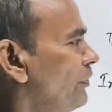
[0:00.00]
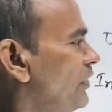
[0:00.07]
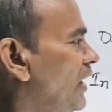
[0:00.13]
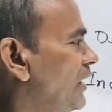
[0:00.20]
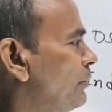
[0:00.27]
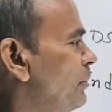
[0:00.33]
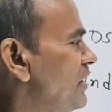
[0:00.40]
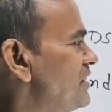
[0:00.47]

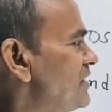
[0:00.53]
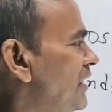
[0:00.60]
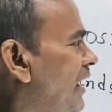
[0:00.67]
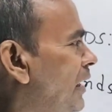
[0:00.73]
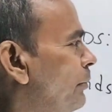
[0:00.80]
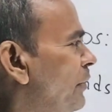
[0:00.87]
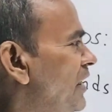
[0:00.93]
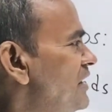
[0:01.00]
That means
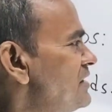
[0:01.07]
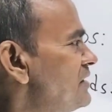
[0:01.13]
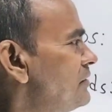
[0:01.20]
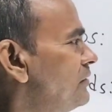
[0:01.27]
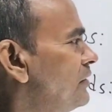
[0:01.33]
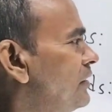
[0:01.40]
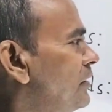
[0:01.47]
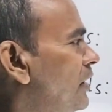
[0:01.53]
here means
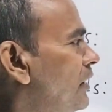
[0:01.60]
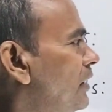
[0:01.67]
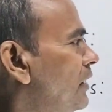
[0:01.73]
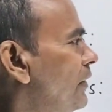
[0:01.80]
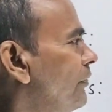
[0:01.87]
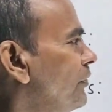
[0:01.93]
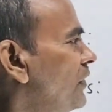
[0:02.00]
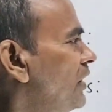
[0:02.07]

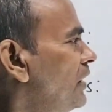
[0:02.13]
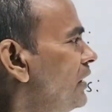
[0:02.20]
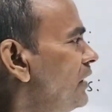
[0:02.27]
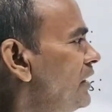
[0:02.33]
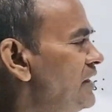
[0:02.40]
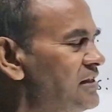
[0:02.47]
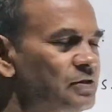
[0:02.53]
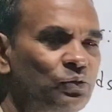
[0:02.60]
the
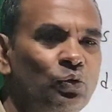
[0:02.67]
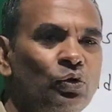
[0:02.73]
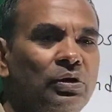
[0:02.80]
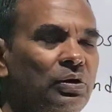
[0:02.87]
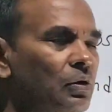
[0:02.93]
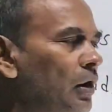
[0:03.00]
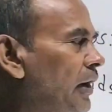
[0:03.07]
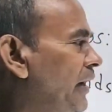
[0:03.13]

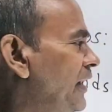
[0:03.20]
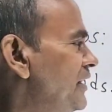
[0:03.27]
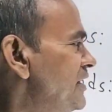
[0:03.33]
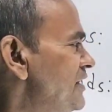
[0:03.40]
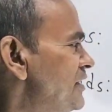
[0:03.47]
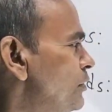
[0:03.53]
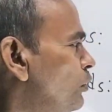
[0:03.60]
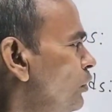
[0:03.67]
school or
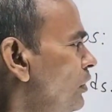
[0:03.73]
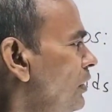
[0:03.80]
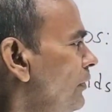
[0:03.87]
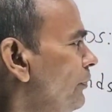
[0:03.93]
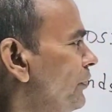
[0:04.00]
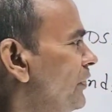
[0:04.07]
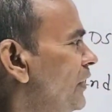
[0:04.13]
at school.